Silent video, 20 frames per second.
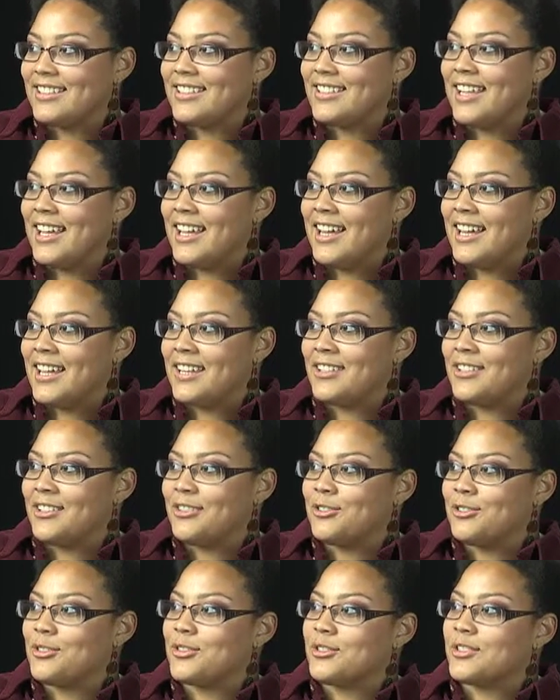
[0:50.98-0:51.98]
yeah,
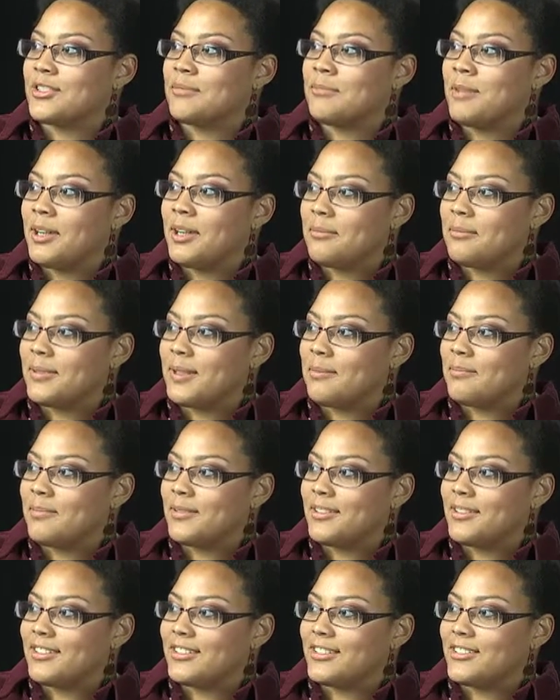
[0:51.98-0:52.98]
those are smart
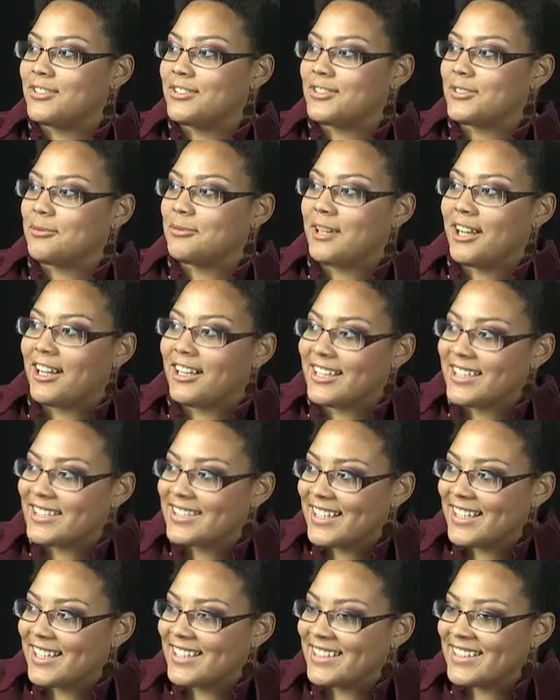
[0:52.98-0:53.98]
people. Those are rocket
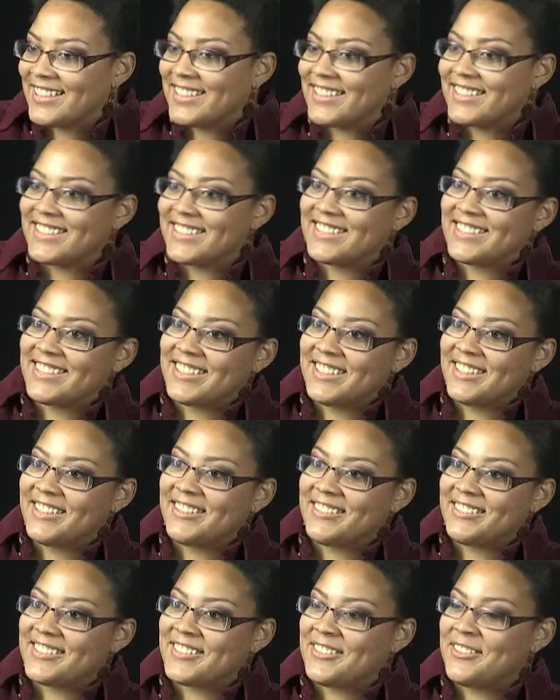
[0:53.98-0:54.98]
scientists,
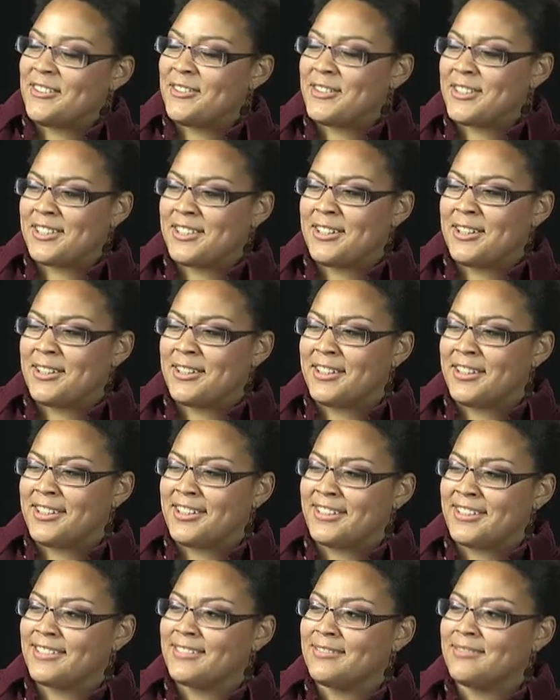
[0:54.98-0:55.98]
So I always thought
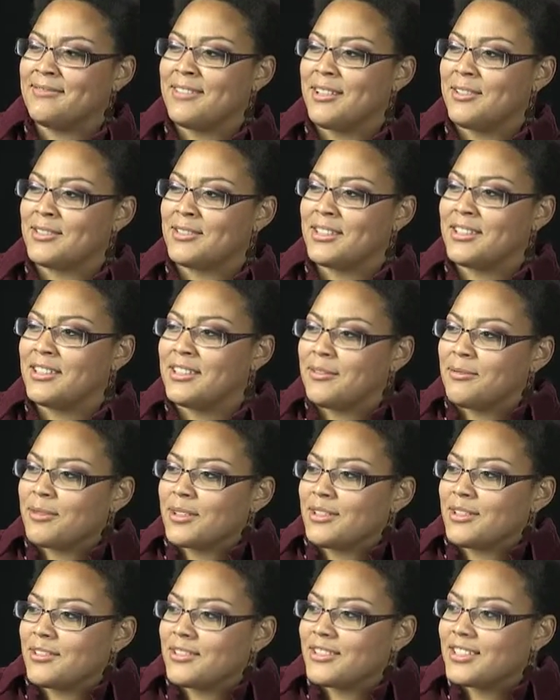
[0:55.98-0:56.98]
like I was going to live
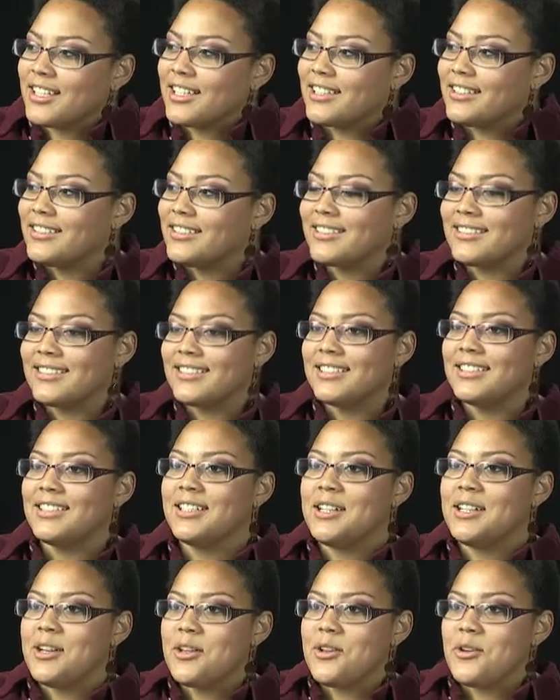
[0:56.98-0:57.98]
one of those like
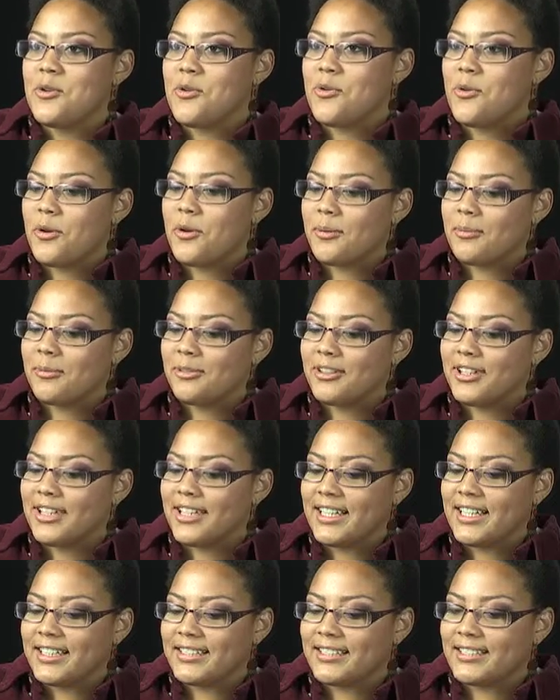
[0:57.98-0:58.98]
normal, I
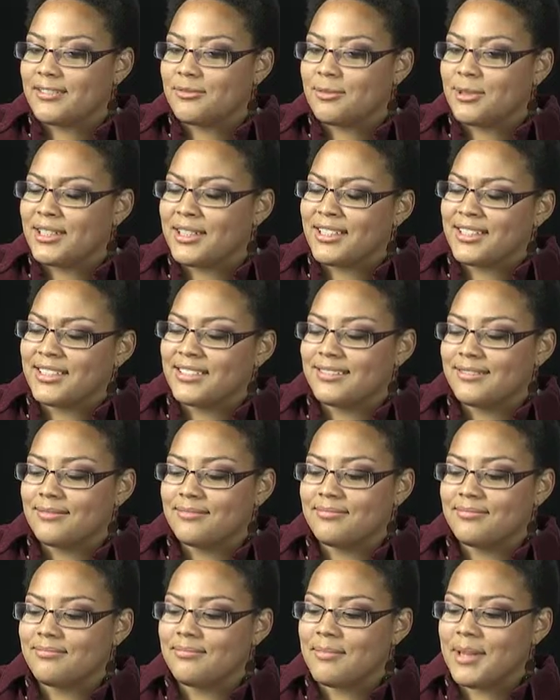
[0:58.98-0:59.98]
guess. Well,
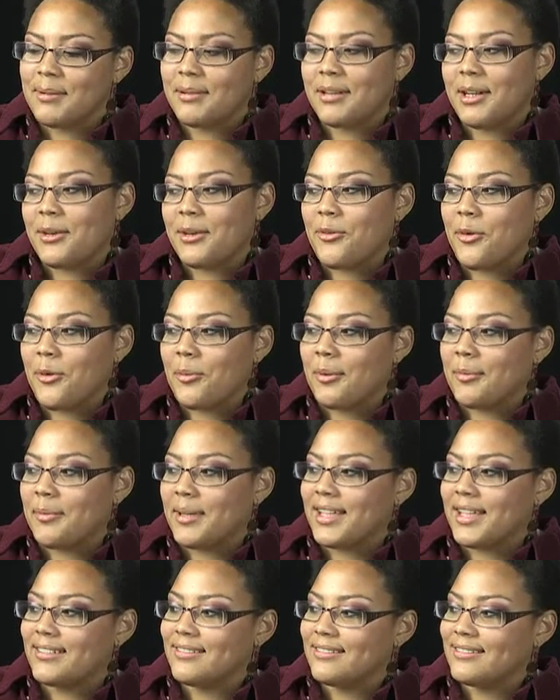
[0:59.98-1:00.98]
maybe not normal,
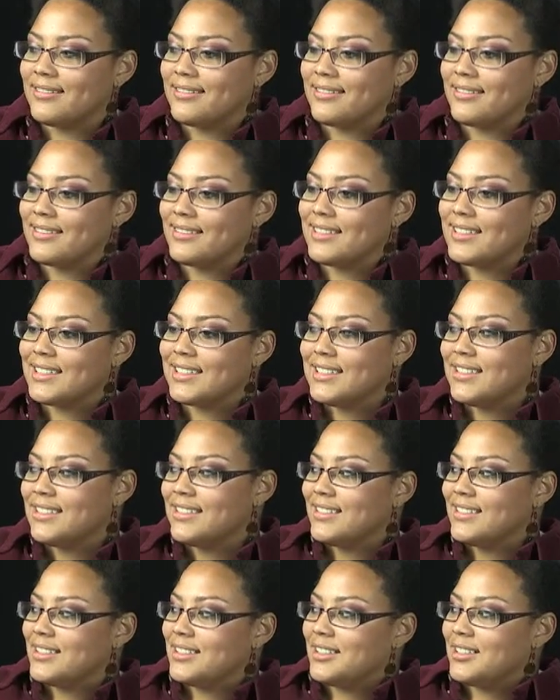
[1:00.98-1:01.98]
but
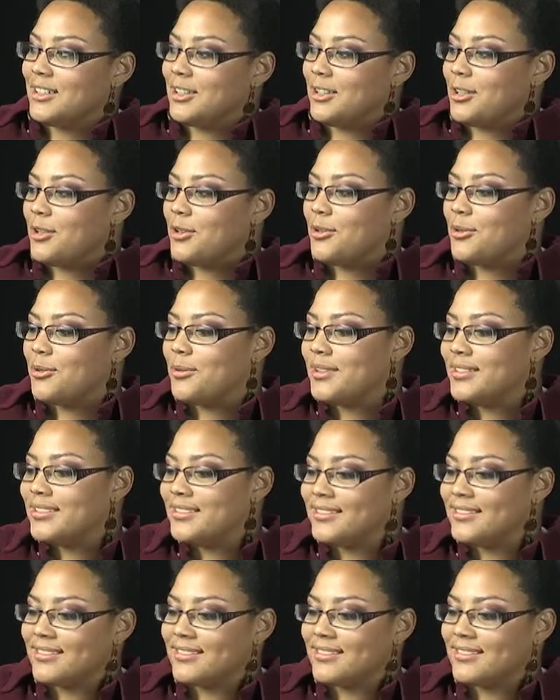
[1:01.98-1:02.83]
low